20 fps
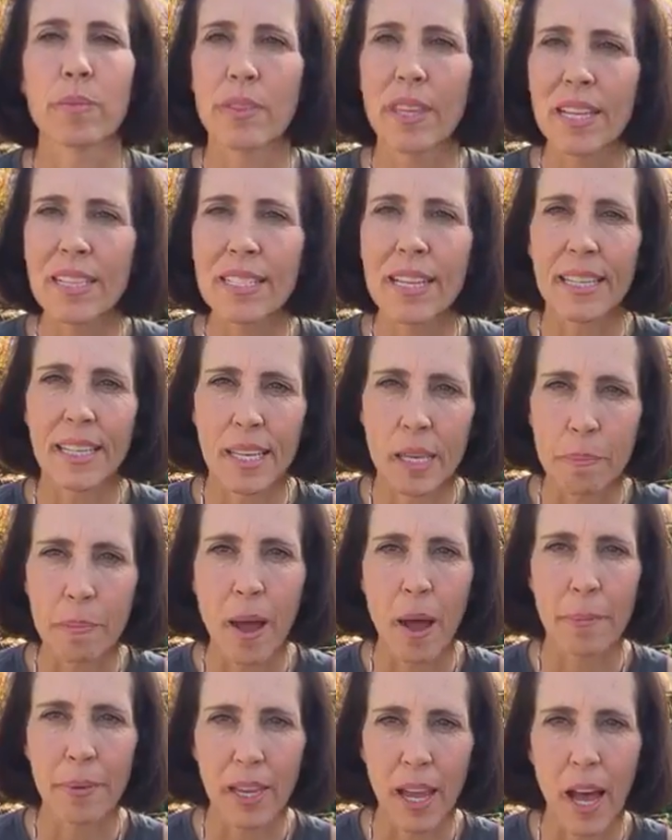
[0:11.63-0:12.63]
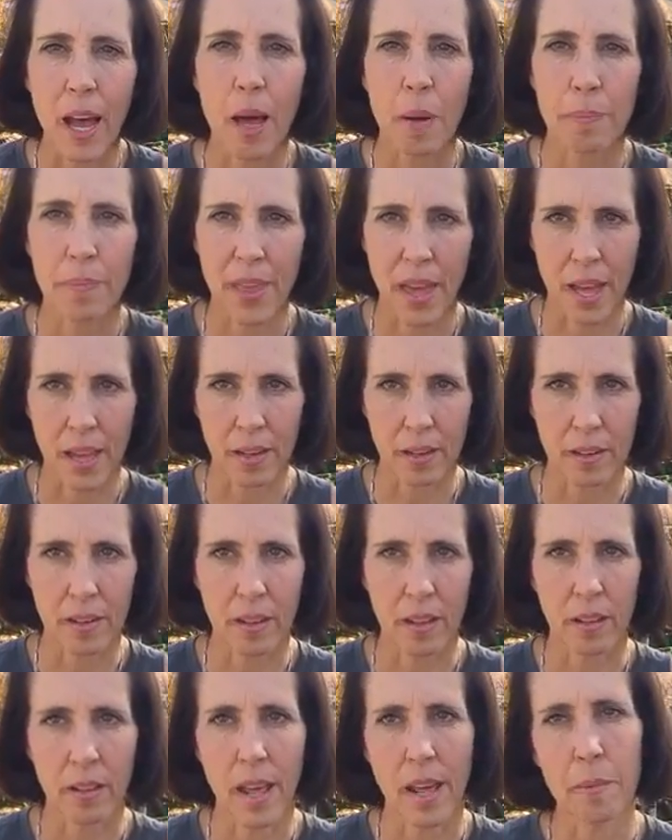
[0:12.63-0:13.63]
things that keep coming up that
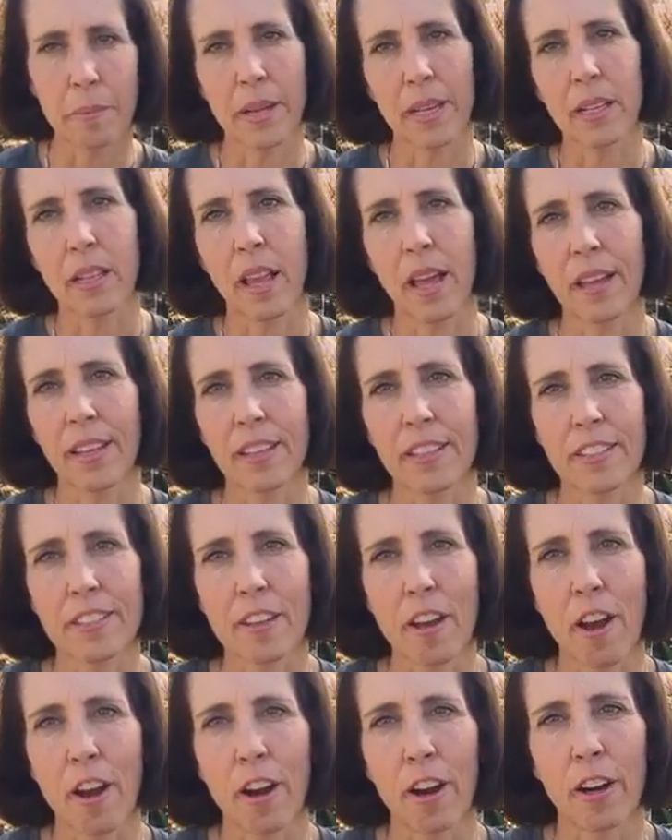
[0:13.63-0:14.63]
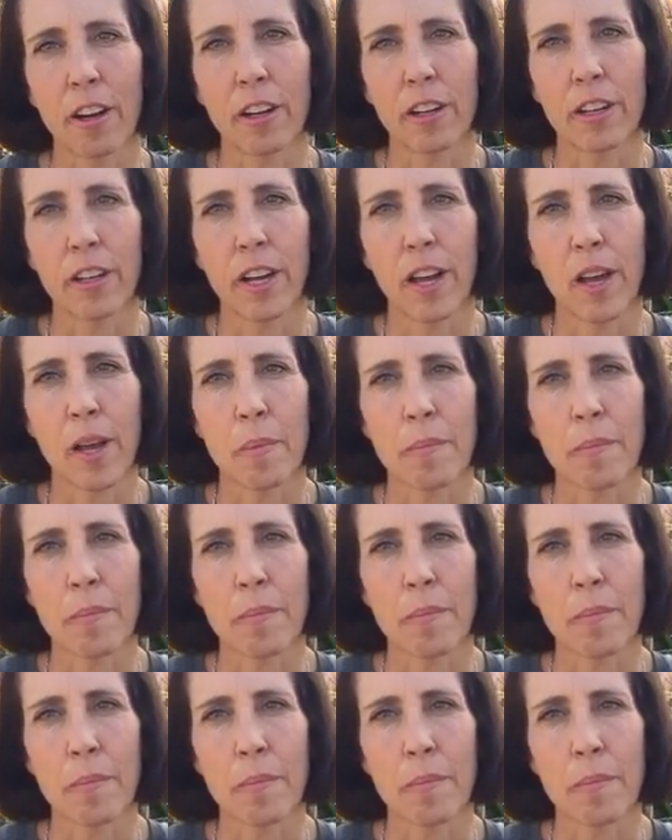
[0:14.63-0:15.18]
a lot of my clients are